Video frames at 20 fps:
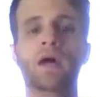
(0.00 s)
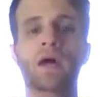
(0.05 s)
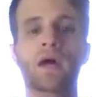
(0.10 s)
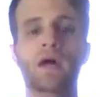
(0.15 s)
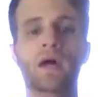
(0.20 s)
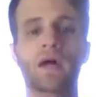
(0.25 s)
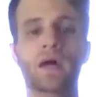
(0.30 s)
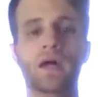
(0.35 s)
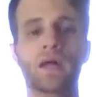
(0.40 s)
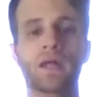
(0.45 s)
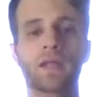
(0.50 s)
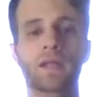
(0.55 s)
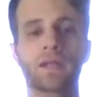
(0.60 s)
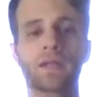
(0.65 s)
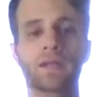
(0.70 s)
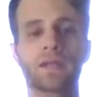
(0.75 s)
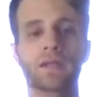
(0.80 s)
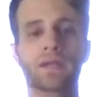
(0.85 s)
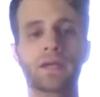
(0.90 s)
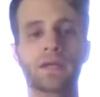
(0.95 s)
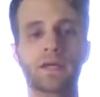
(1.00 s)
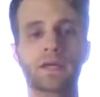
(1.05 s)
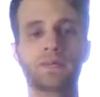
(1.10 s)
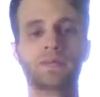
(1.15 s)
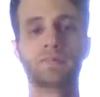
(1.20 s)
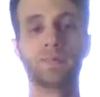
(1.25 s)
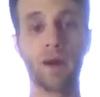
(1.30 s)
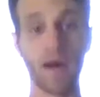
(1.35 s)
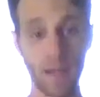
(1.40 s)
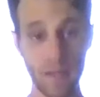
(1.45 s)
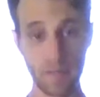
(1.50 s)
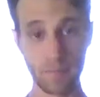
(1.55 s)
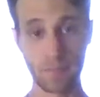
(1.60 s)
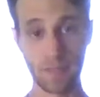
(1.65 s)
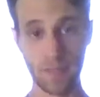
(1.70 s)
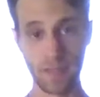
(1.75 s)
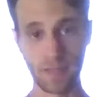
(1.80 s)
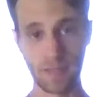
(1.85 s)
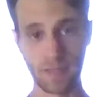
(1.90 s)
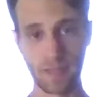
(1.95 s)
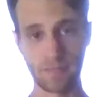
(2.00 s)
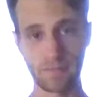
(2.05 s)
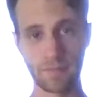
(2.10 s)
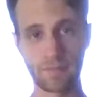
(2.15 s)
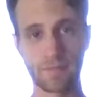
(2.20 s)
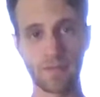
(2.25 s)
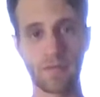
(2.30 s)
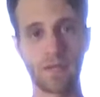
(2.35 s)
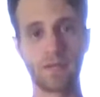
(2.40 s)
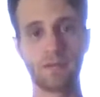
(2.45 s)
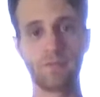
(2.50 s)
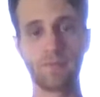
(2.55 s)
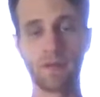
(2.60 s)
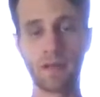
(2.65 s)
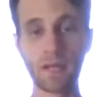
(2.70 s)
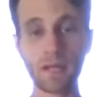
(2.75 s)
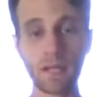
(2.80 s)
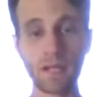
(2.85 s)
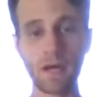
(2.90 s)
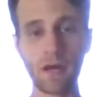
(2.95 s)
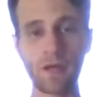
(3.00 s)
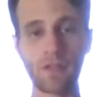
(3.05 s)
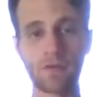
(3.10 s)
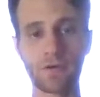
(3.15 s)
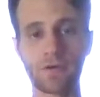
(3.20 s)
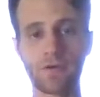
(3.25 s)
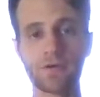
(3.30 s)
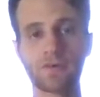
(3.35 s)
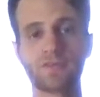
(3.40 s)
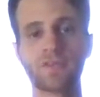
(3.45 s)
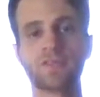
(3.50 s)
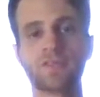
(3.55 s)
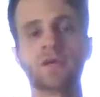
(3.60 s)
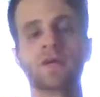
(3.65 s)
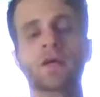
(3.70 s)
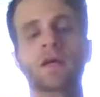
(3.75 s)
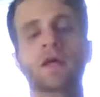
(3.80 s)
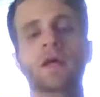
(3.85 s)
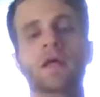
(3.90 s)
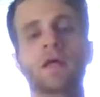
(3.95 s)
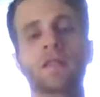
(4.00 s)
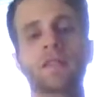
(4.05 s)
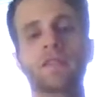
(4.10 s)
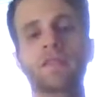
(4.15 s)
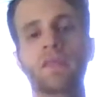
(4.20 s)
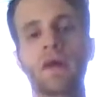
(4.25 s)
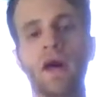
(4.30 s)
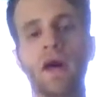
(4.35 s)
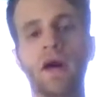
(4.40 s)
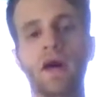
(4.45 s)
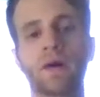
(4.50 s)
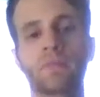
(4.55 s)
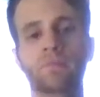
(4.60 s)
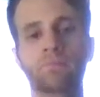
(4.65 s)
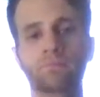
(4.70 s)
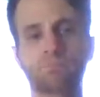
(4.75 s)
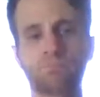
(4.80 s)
And it's my opinion, and many others, that